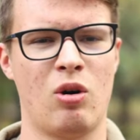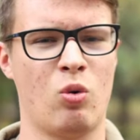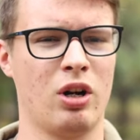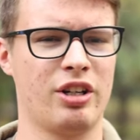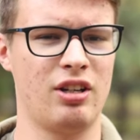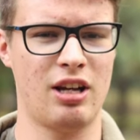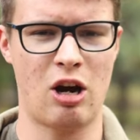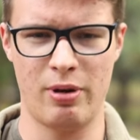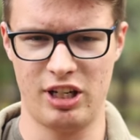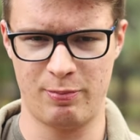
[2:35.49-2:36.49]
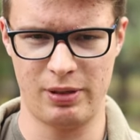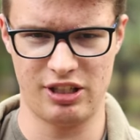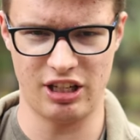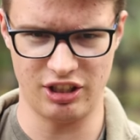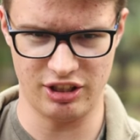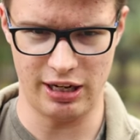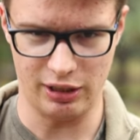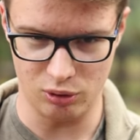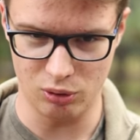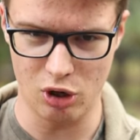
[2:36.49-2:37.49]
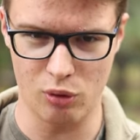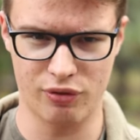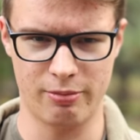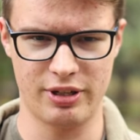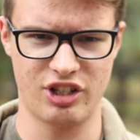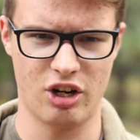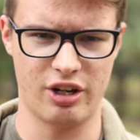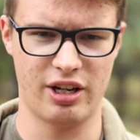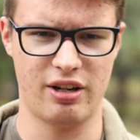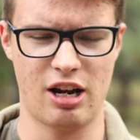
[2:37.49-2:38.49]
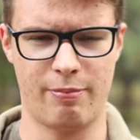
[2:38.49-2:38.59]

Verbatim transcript: what how many spins does it take to go from the certain